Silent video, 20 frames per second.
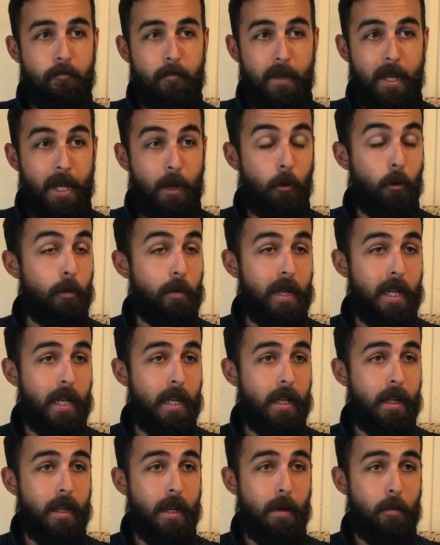it will
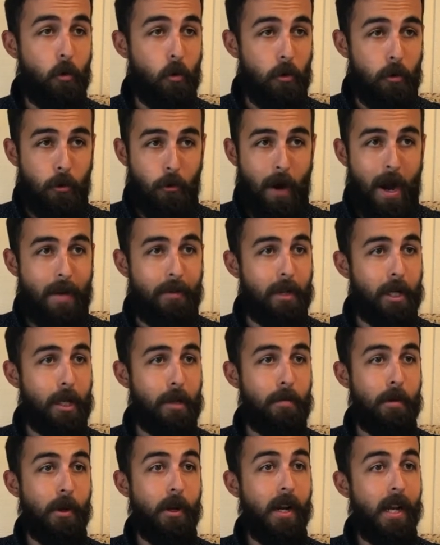be a more thriving
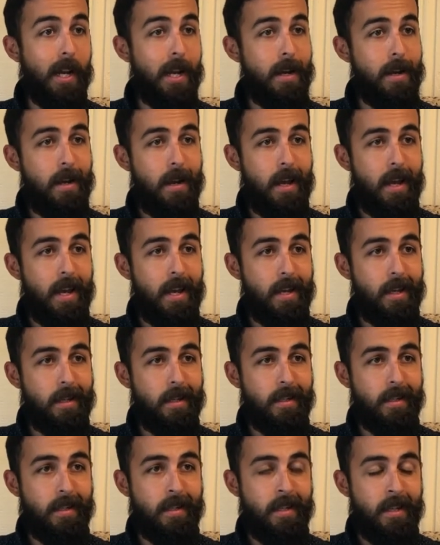community,
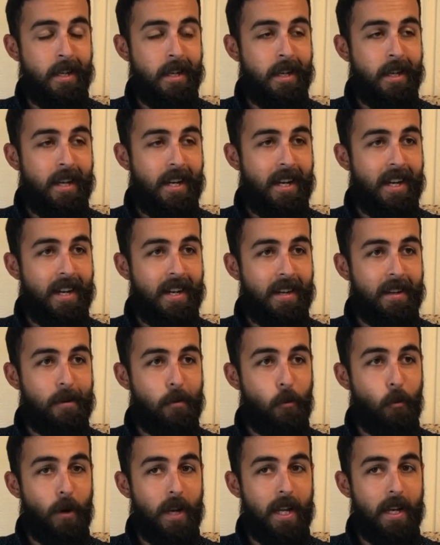and
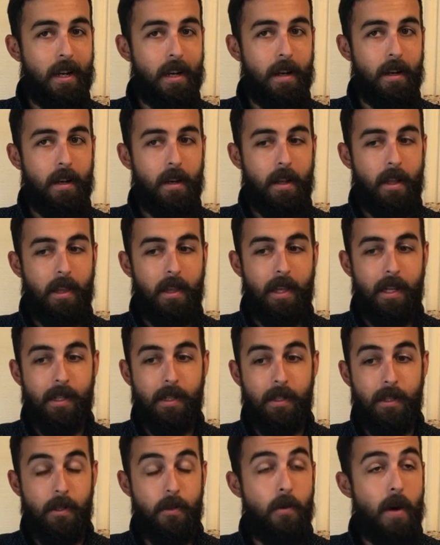when
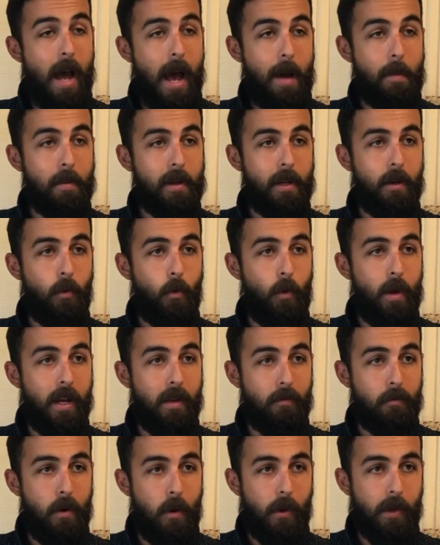things do happen, we
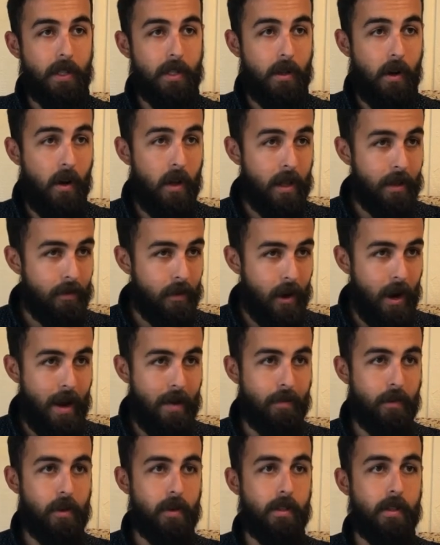can focus all of our
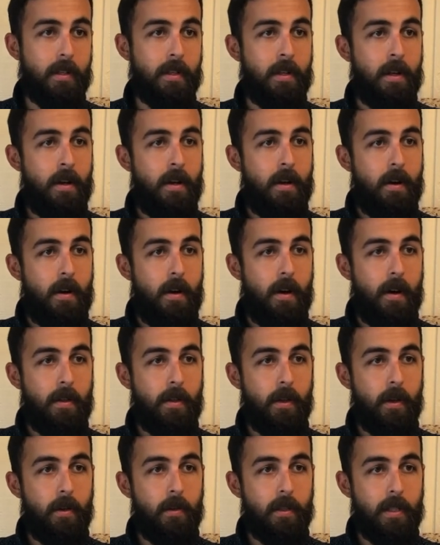efforts on
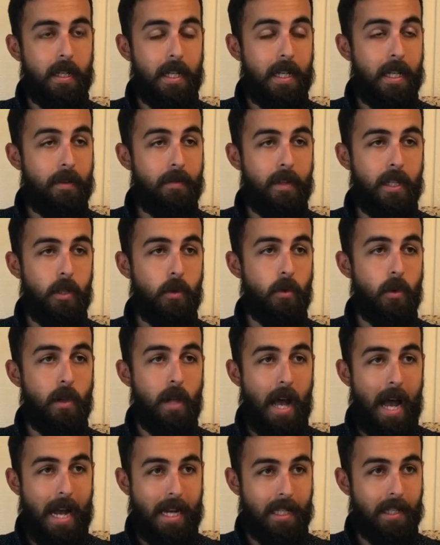those individual
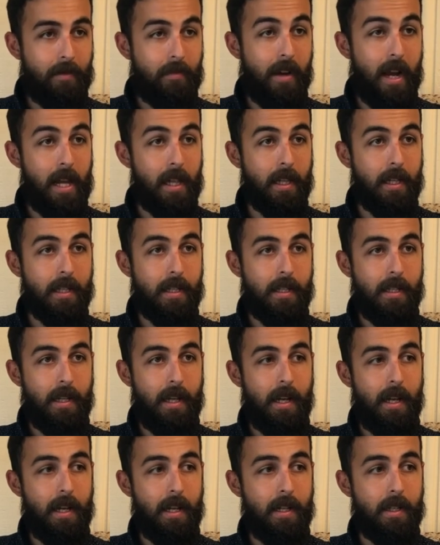acts of violence
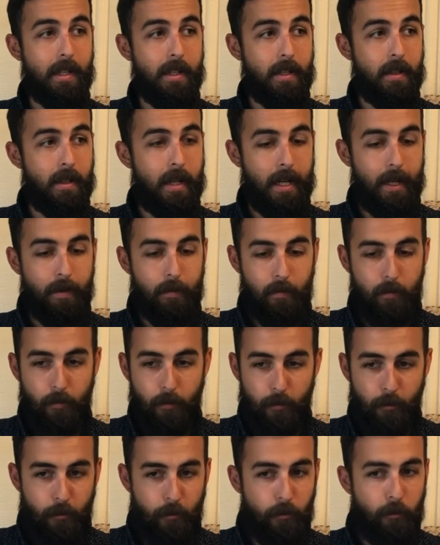and
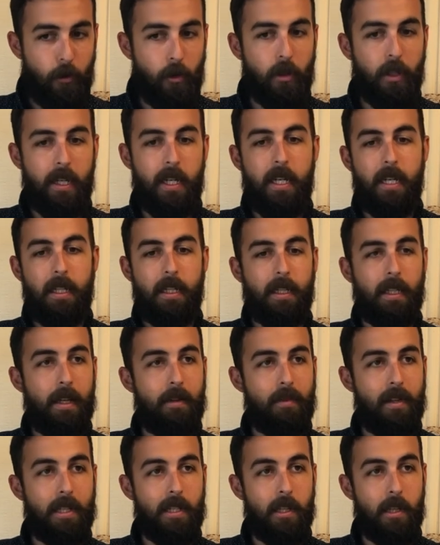fully
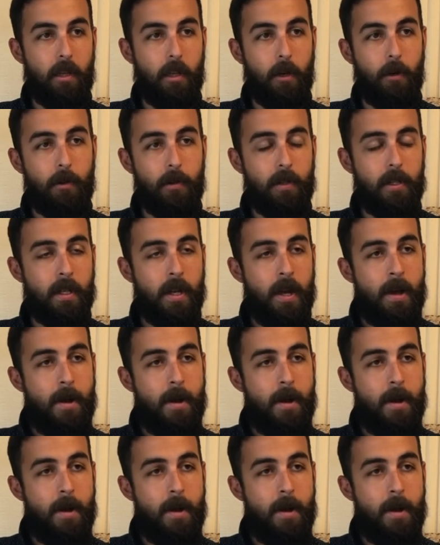live into those